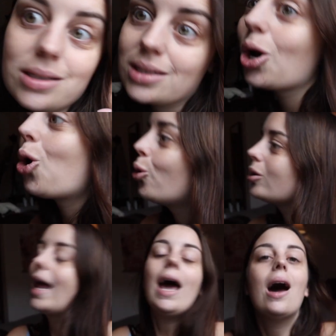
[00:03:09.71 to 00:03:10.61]
So
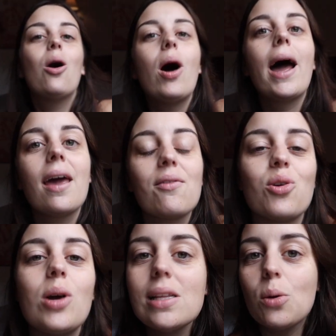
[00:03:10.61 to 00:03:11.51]
now I have
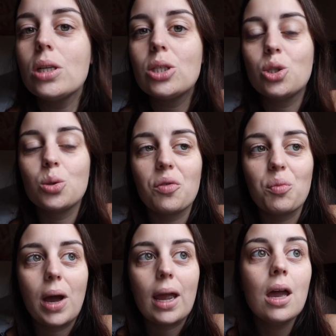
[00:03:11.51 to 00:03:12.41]
no idea what to do
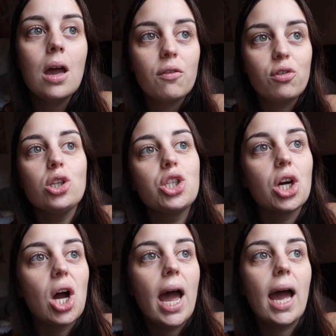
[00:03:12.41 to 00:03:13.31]
with my future.